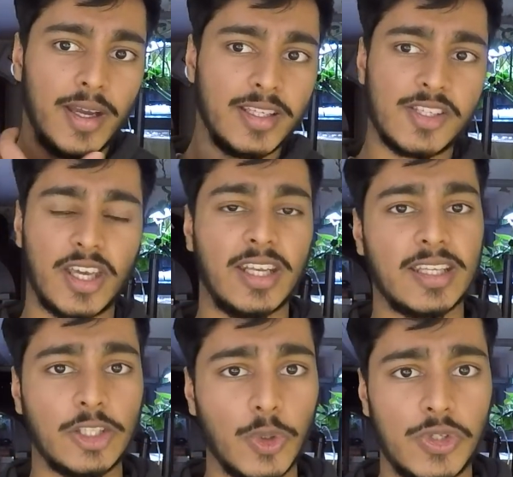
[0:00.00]
he's
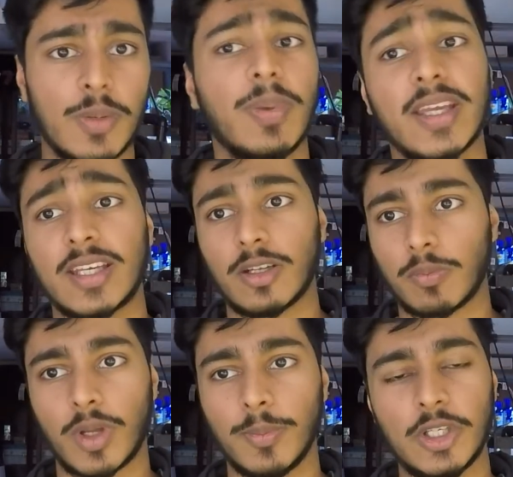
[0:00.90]
getting used to being in a
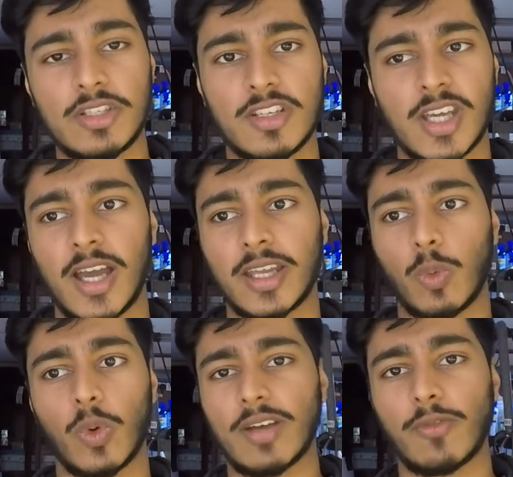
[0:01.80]
community tank,
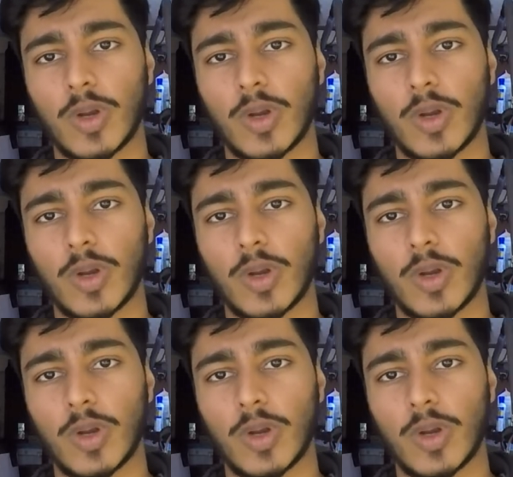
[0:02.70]
whatever.